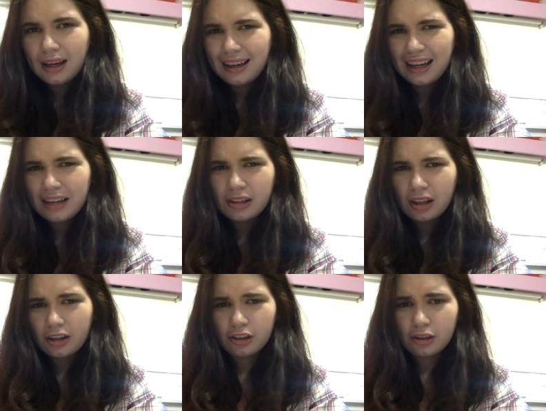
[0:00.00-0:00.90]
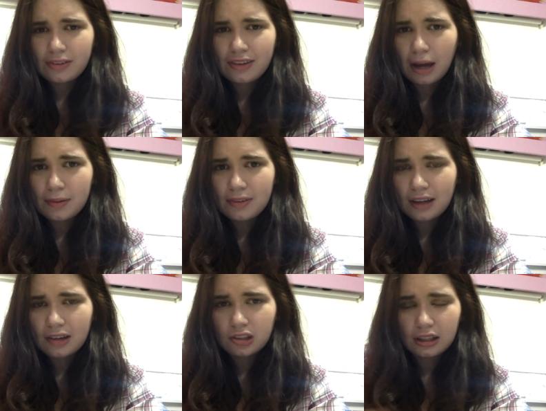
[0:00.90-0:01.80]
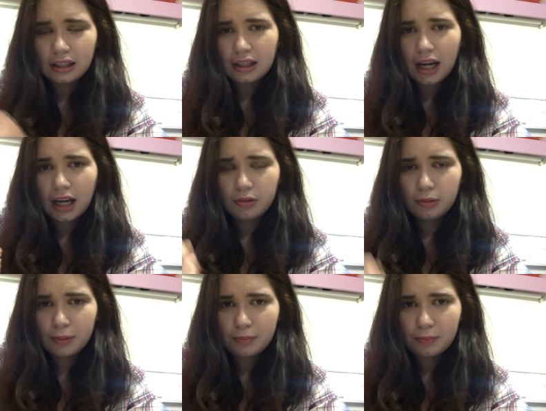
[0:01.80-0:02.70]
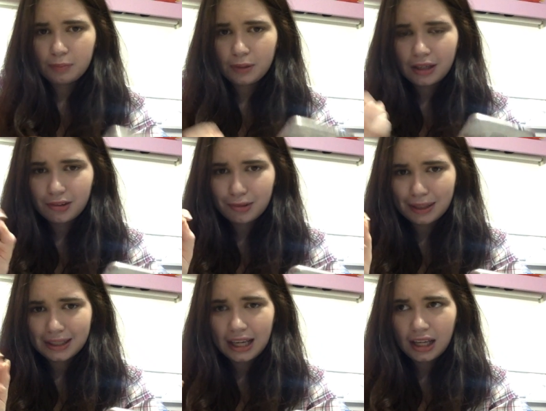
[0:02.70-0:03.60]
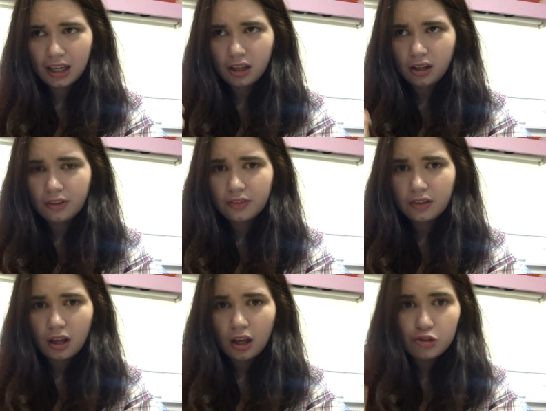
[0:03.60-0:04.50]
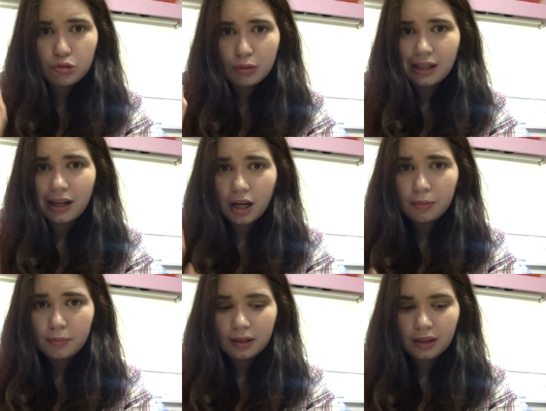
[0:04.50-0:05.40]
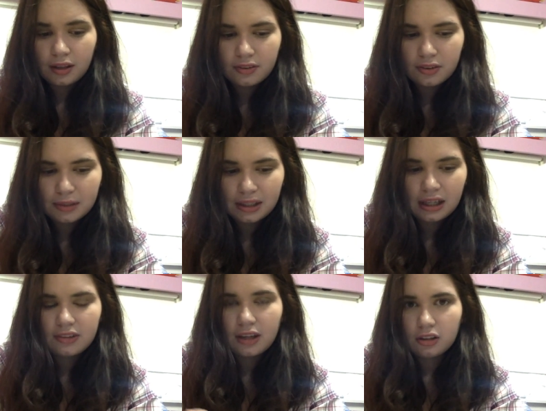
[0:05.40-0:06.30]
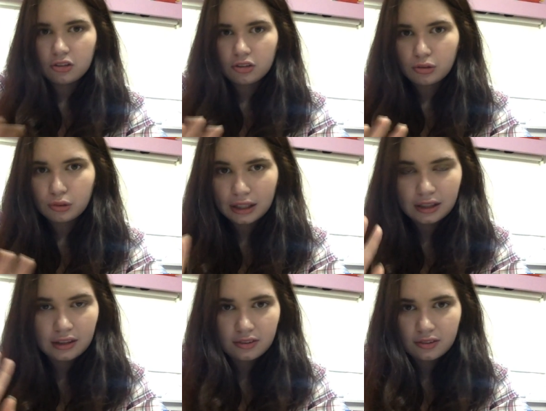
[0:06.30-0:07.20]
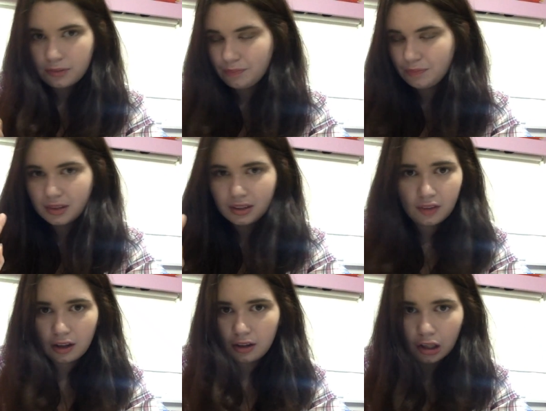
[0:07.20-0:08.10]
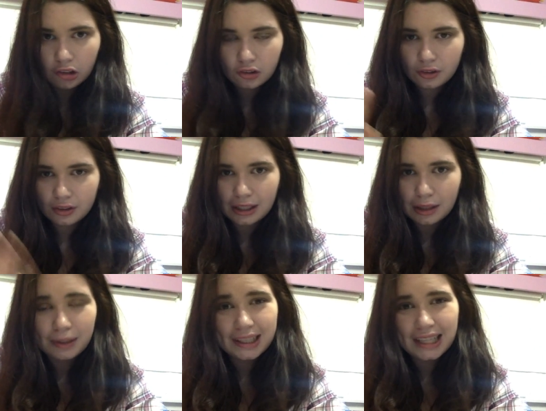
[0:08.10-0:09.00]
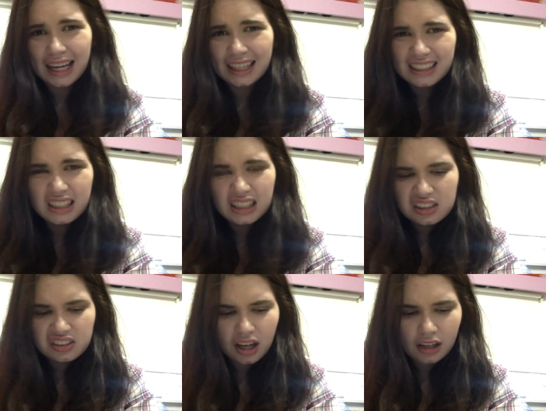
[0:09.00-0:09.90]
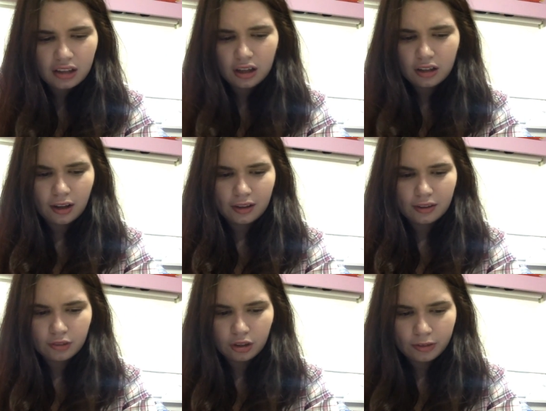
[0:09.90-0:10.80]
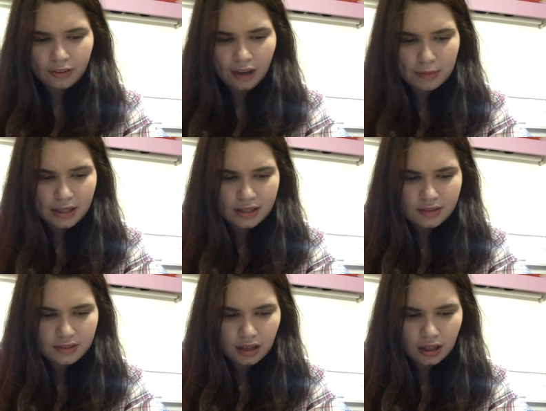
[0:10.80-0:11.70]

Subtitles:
I have a lot of nervous habits actually. Like, I will be playing with my nails. Chewing gum is something I tend to do. Like, it's a psychological thing. But yeah, lot of nervous habits.